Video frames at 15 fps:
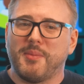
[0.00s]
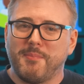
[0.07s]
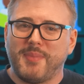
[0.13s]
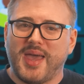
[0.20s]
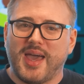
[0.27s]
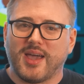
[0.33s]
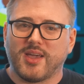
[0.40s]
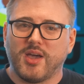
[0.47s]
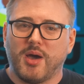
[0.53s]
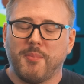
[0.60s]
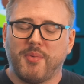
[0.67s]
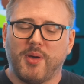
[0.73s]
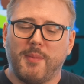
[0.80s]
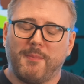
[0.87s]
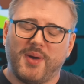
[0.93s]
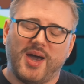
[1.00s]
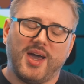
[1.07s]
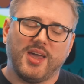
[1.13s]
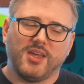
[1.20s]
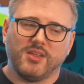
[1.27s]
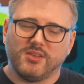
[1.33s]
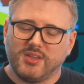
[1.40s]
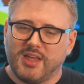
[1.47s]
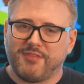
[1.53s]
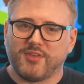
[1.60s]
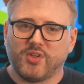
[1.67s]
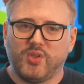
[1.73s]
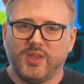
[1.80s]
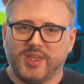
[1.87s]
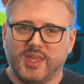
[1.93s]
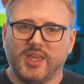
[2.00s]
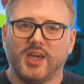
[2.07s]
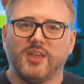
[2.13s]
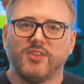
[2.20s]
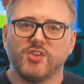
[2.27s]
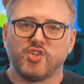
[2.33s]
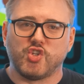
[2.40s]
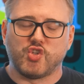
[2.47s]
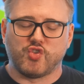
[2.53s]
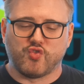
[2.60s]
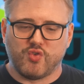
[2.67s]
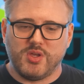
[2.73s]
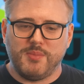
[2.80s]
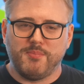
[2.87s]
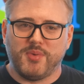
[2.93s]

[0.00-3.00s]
them back up by left clicking on the stream